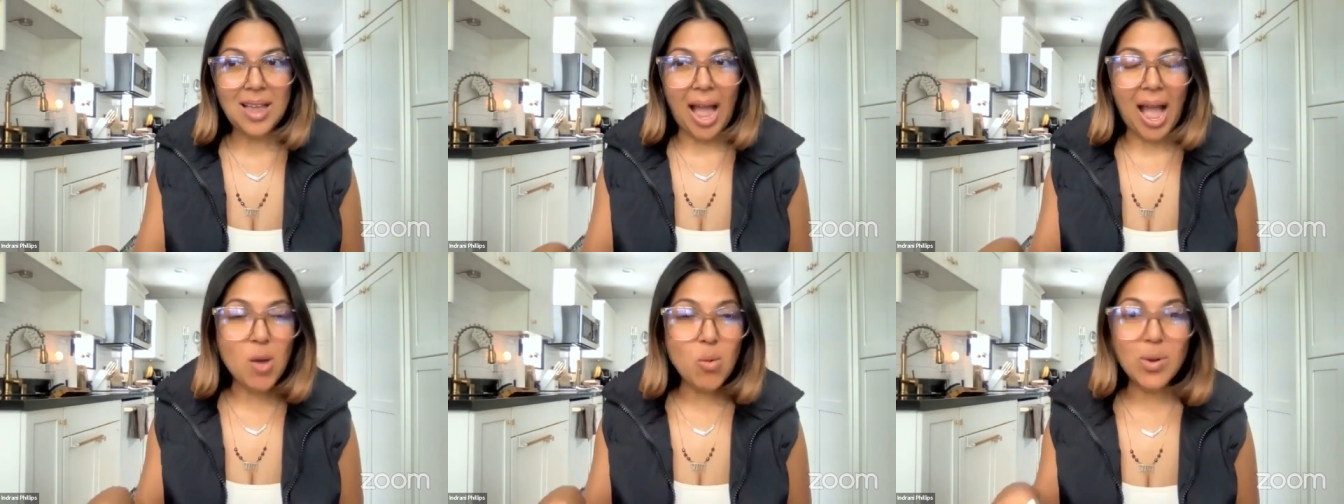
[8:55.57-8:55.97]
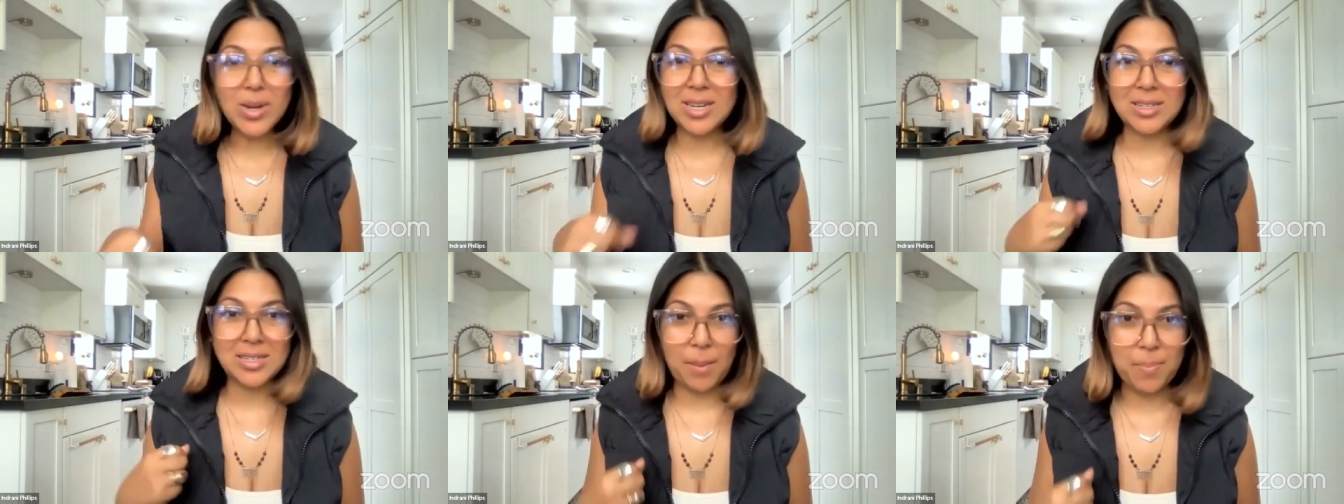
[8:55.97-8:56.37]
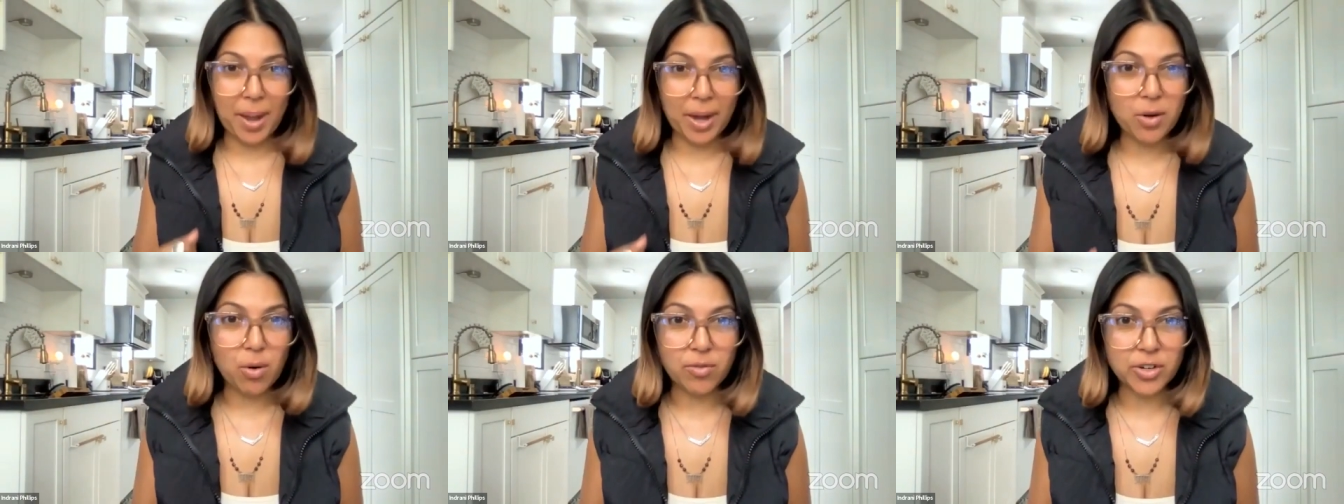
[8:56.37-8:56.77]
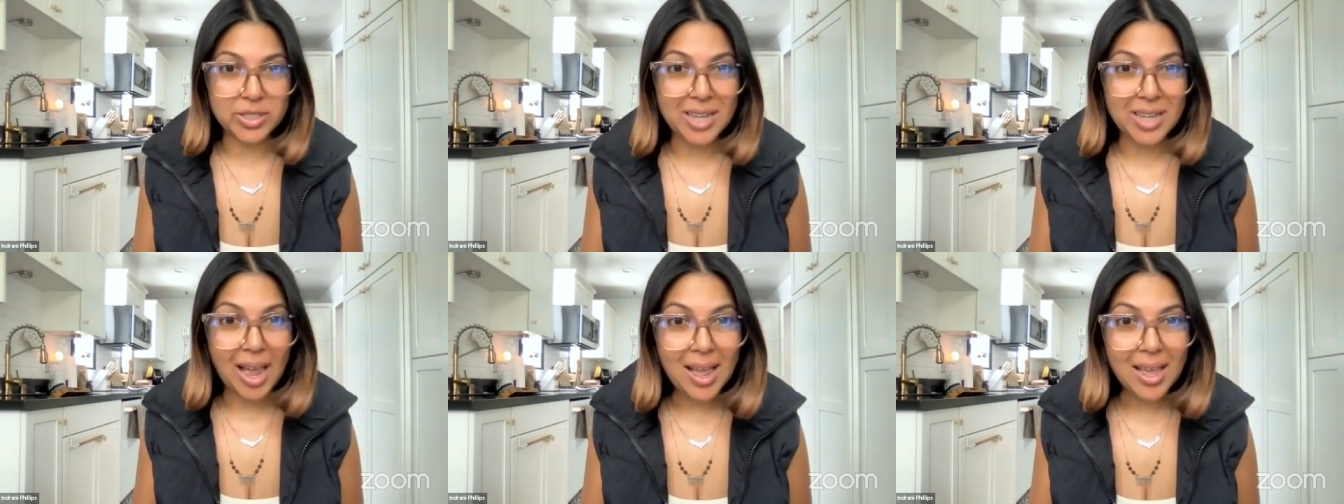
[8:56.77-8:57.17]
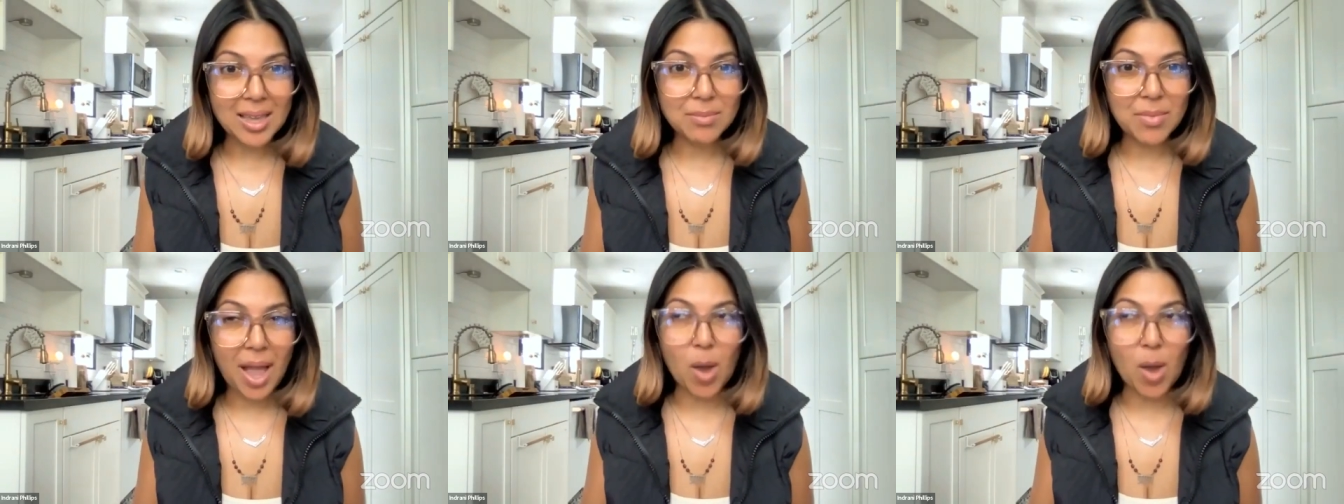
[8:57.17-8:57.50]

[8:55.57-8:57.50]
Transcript: I wanted to get better over time.